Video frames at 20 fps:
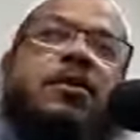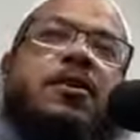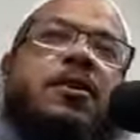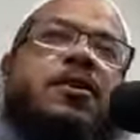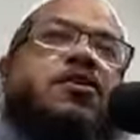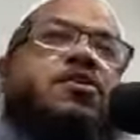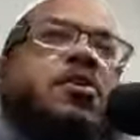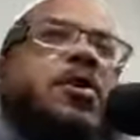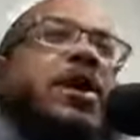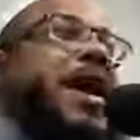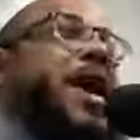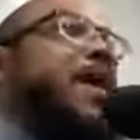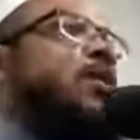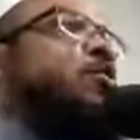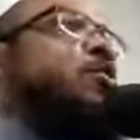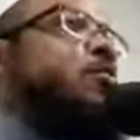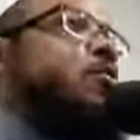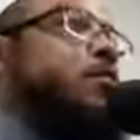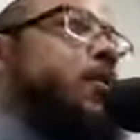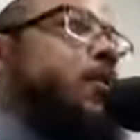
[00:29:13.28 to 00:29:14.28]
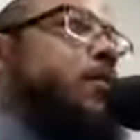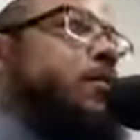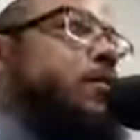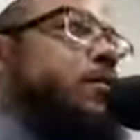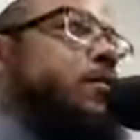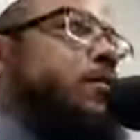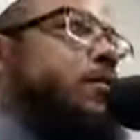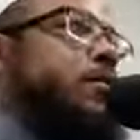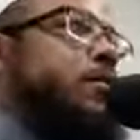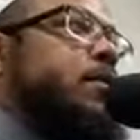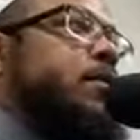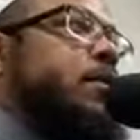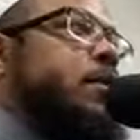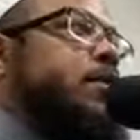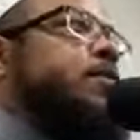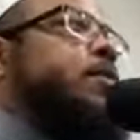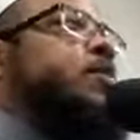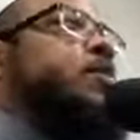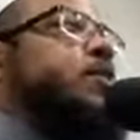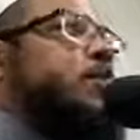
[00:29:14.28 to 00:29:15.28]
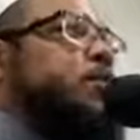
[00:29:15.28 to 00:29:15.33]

And so he had no one. If he would